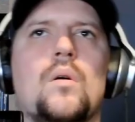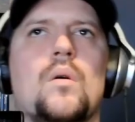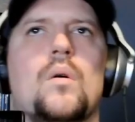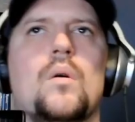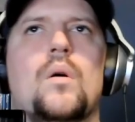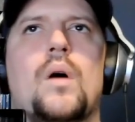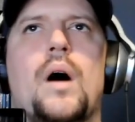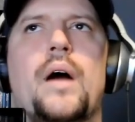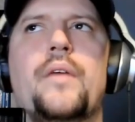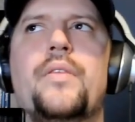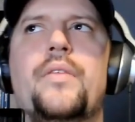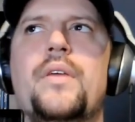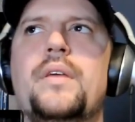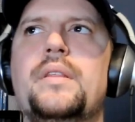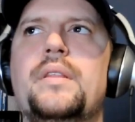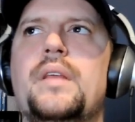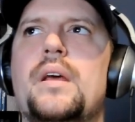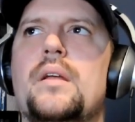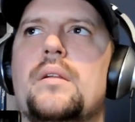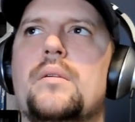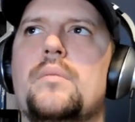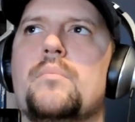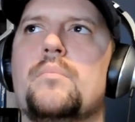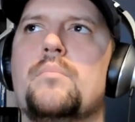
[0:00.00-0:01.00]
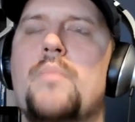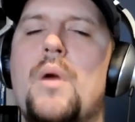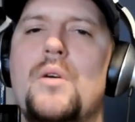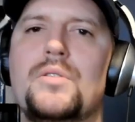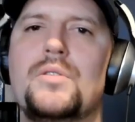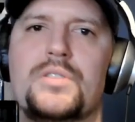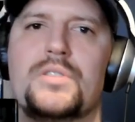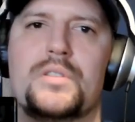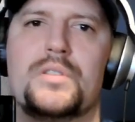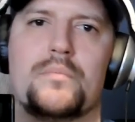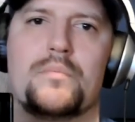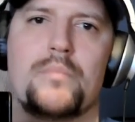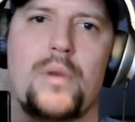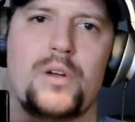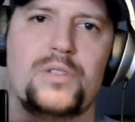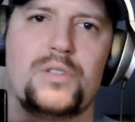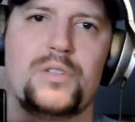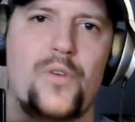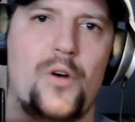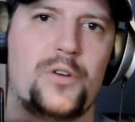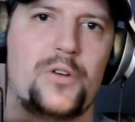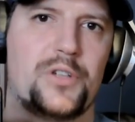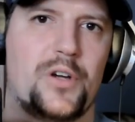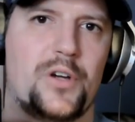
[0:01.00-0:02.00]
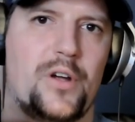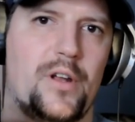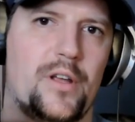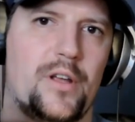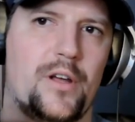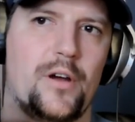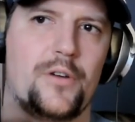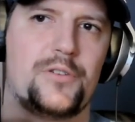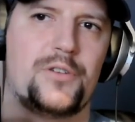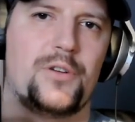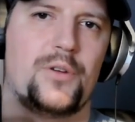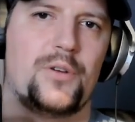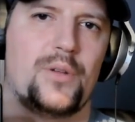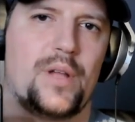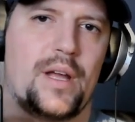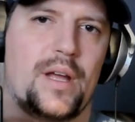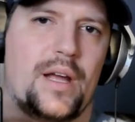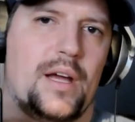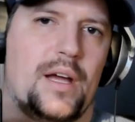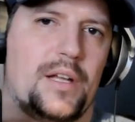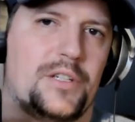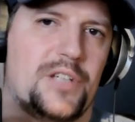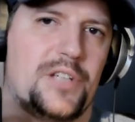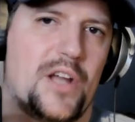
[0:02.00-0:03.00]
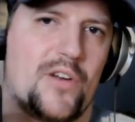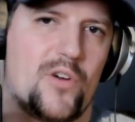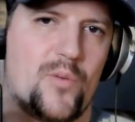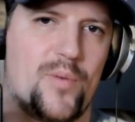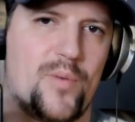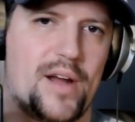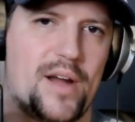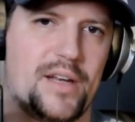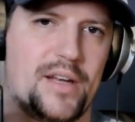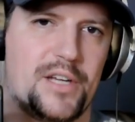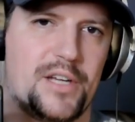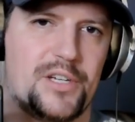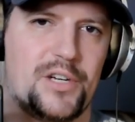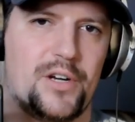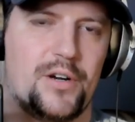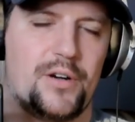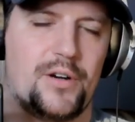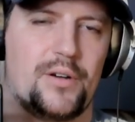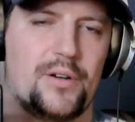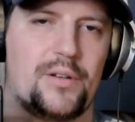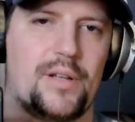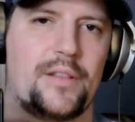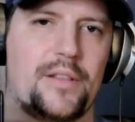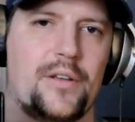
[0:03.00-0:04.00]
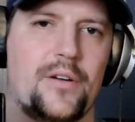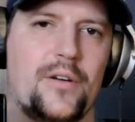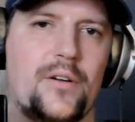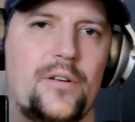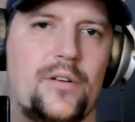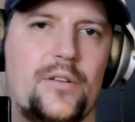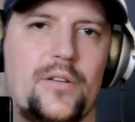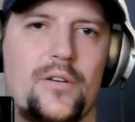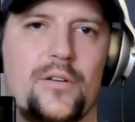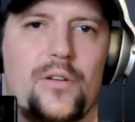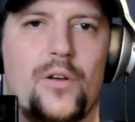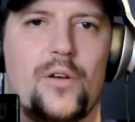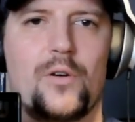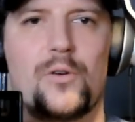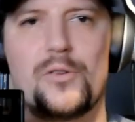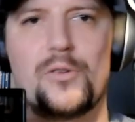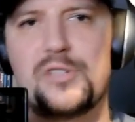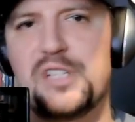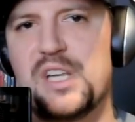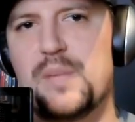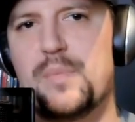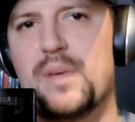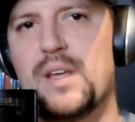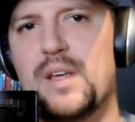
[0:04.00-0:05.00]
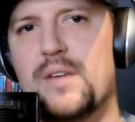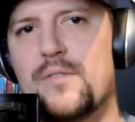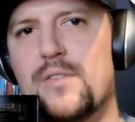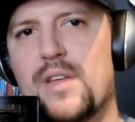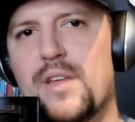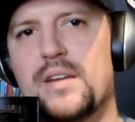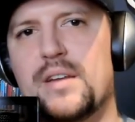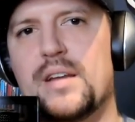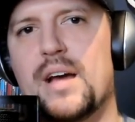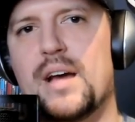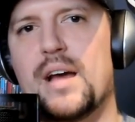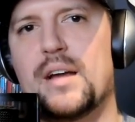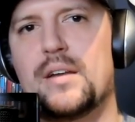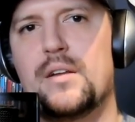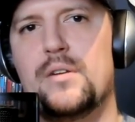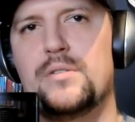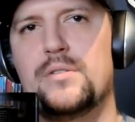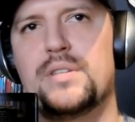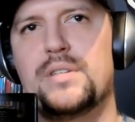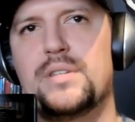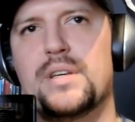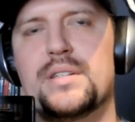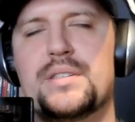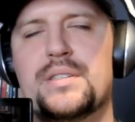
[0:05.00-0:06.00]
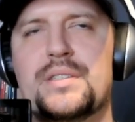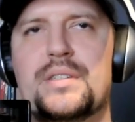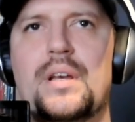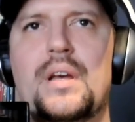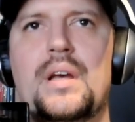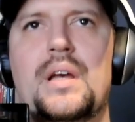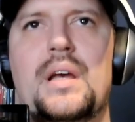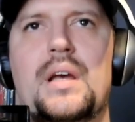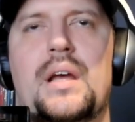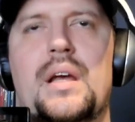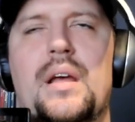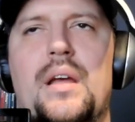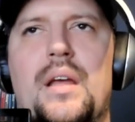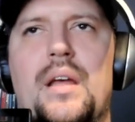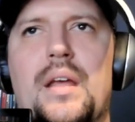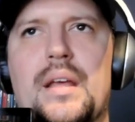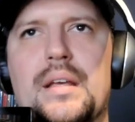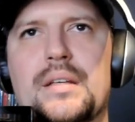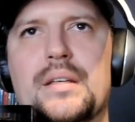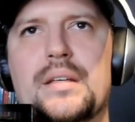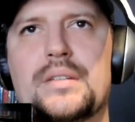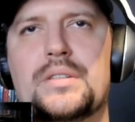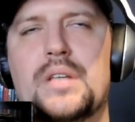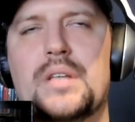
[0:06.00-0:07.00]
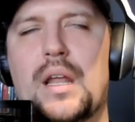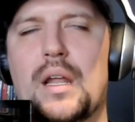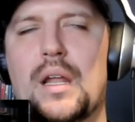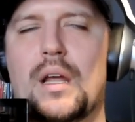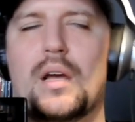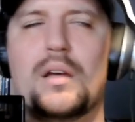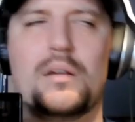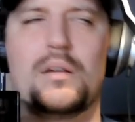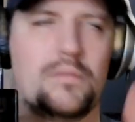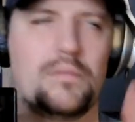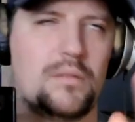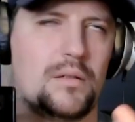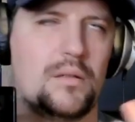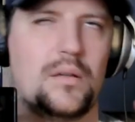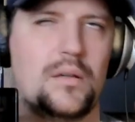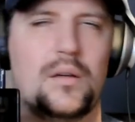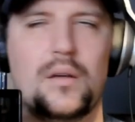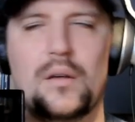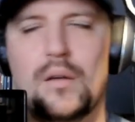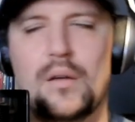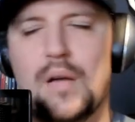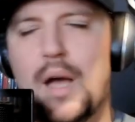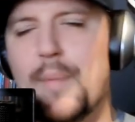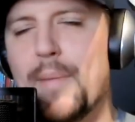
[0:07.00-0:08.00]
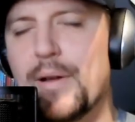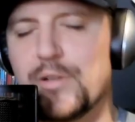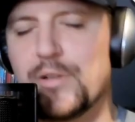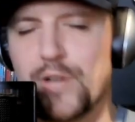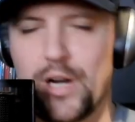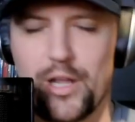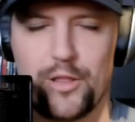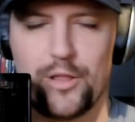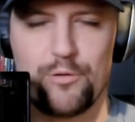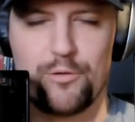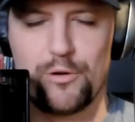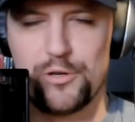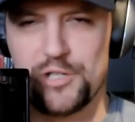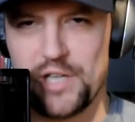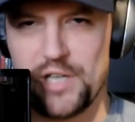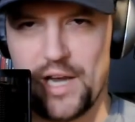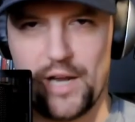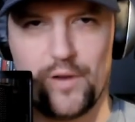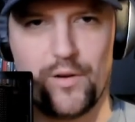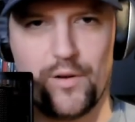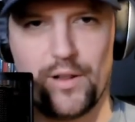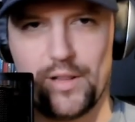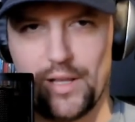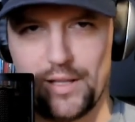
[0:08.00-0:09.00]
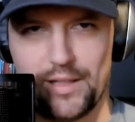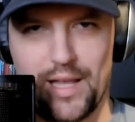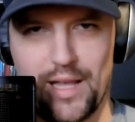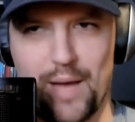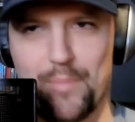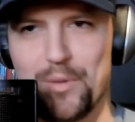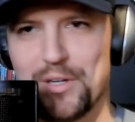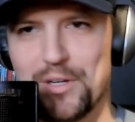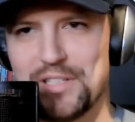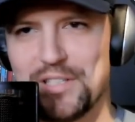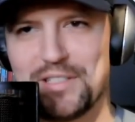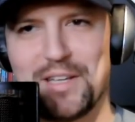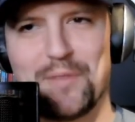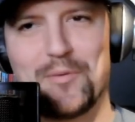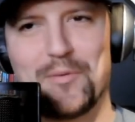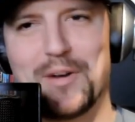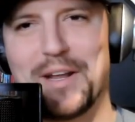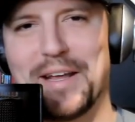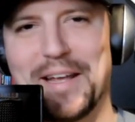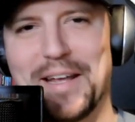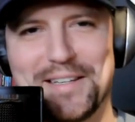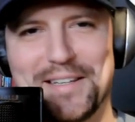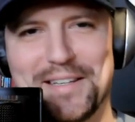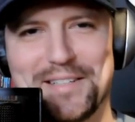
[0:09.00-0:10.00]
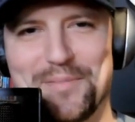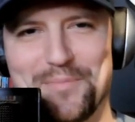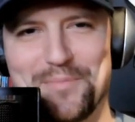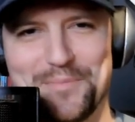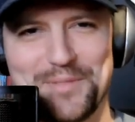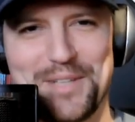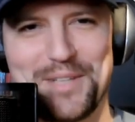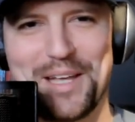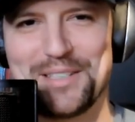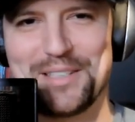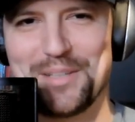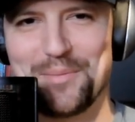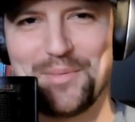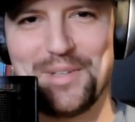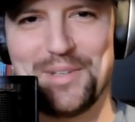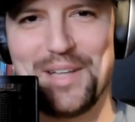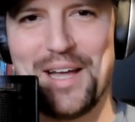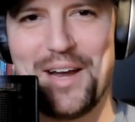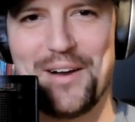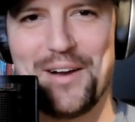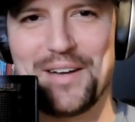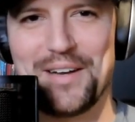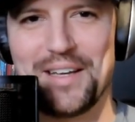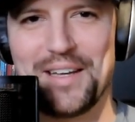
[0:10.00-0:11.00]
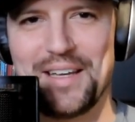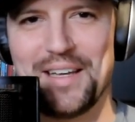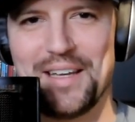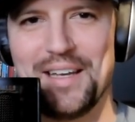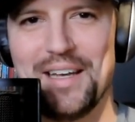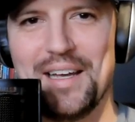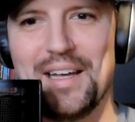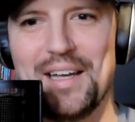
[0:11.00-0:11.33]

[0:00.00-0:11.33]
I think that most most folks are going to go to like a general practitioner, like their their local GP for that diagnosis is and I'm not trying to throw shade or anything like that, but just I want to mm-hmm. get some like some clarity.